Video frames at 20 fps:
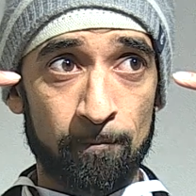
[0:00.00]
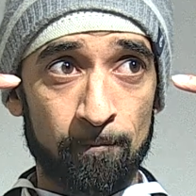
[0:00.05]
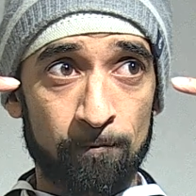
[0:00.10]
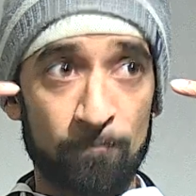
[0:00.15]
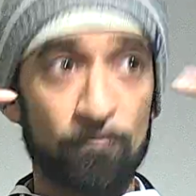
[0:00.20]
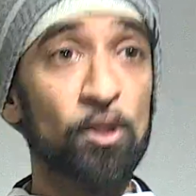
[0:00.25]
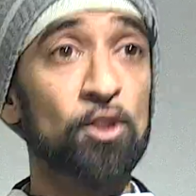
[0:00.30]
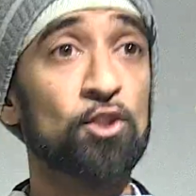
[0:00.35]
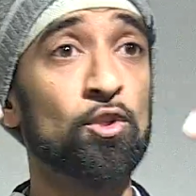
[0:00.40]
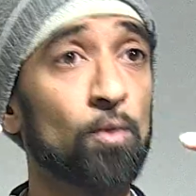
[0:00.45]

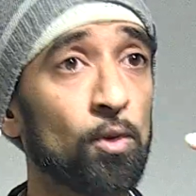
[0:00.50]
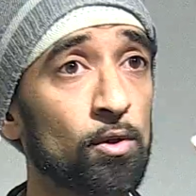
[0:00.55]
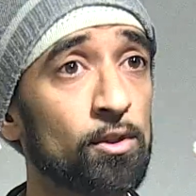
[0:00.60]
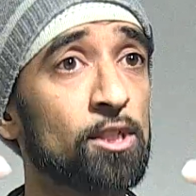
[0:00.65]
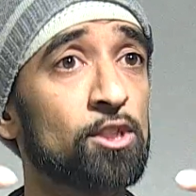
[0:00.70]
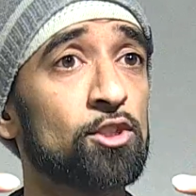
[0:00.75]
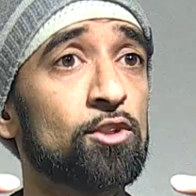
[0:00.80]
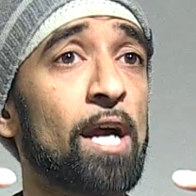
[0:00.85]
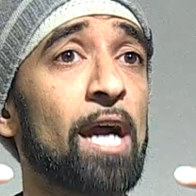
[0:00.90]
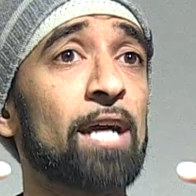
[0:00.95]
visual
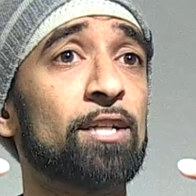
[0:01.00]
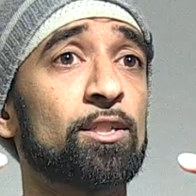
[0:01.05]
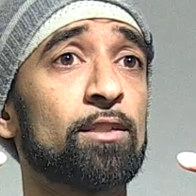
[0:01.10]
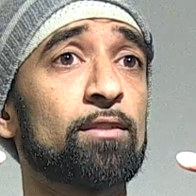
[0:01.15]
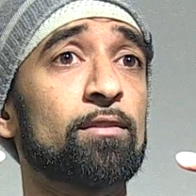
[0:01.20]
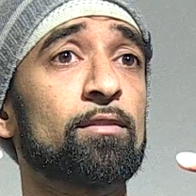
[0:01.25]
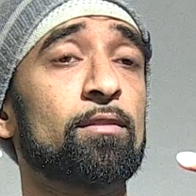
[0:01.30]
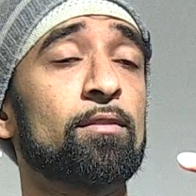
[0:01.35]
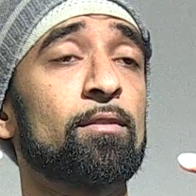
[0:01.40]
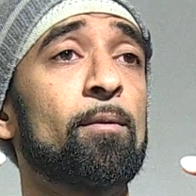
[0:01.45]

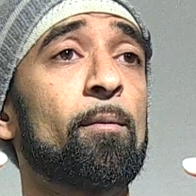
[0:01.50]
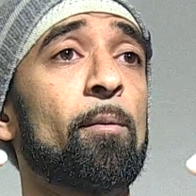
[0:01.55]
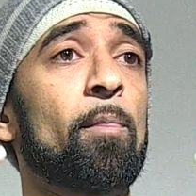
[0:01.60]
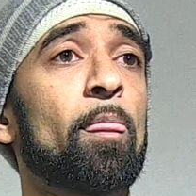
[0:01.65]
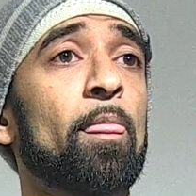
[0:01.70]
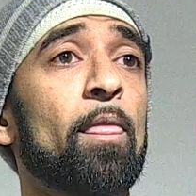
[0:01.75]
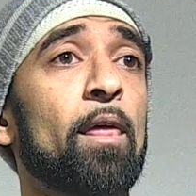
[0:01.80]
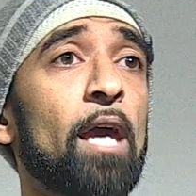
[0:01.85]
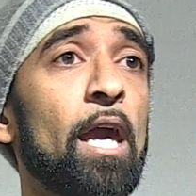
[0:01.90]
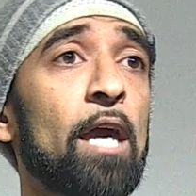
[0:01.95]
distractions
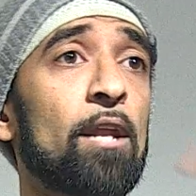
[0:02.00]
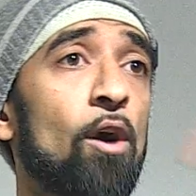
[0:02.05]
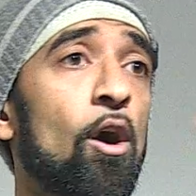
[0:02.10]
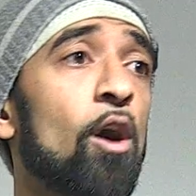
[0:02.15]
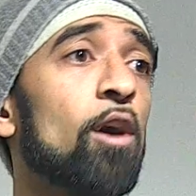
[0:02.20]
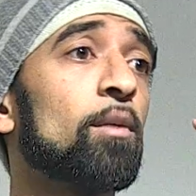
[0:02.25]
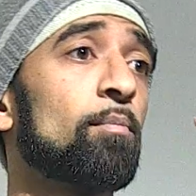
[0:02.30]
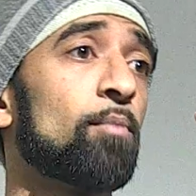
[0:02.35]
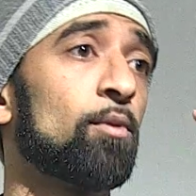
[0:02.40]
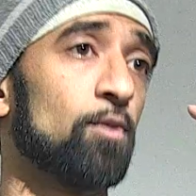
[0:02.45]
and
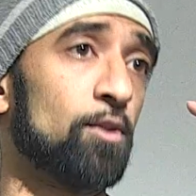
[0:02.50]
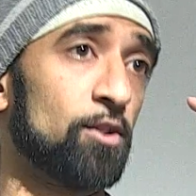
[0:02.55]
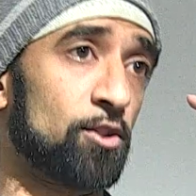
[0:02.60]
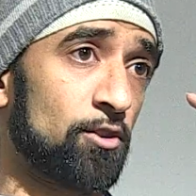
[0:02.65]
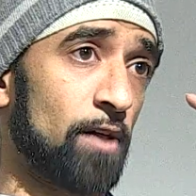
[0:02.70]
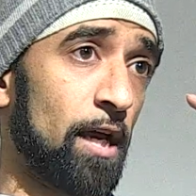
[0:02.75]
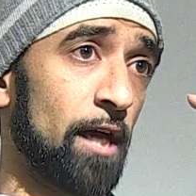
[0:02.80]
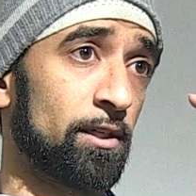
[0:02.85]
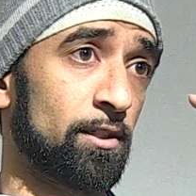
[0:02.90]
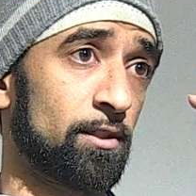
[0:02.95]
audible
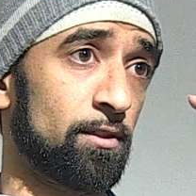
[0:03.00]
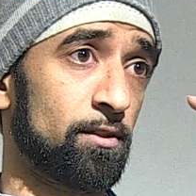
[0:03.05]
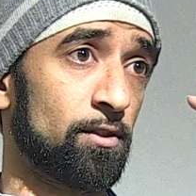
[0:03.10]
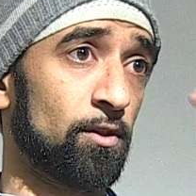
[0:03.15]
distractions.